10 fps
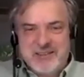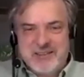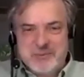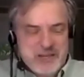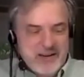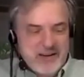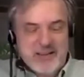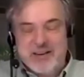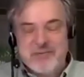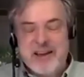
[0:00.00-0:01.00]
stayed
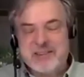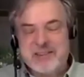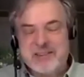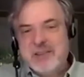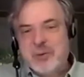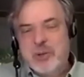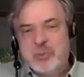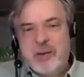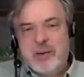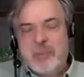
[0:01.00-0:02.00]
online. In fact, the real
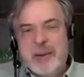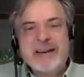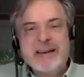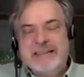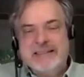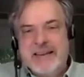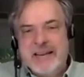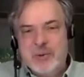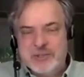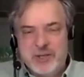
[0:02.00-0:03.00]
problem back in the
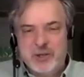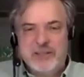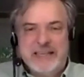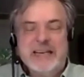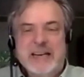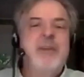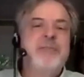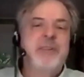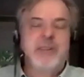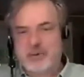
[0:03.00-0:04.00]
day was they couldn't get
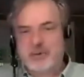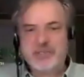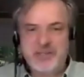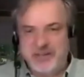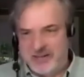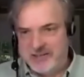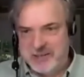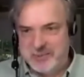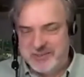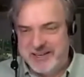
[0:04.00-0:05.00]
enough electricity into
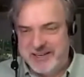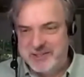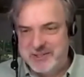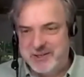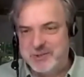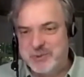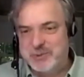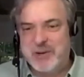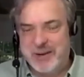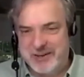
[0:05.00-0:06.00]
some of the data centers, which
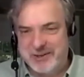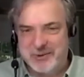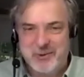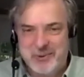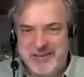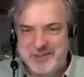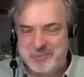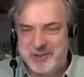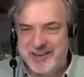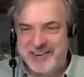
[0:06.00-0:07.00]
is why we had to do capacity
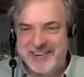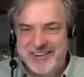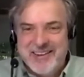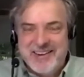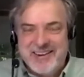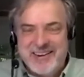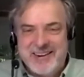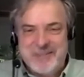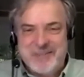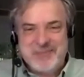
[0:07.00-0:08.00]
planning.
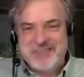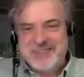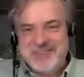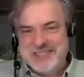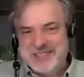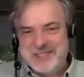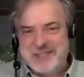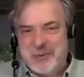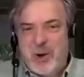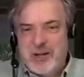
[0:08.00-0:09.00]
It's just
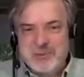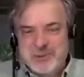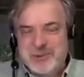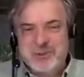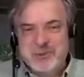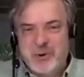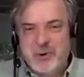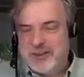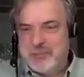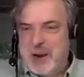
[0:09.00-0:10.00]
the walls were too
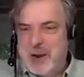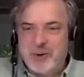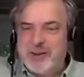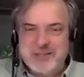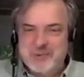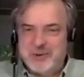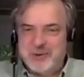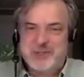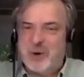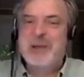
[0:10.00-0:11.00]
short and the power lines were only
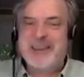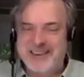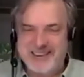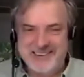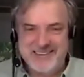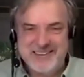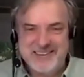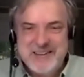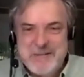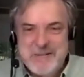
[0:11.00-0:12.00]
so big. And that
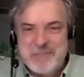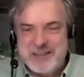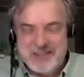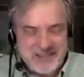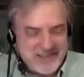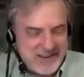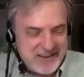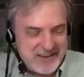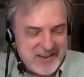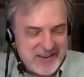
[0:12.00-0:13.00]

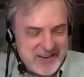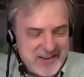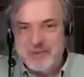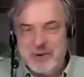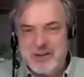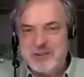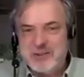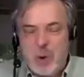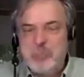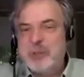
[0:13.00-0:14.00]
now we're in a
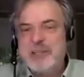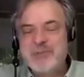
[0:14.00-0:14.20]
completely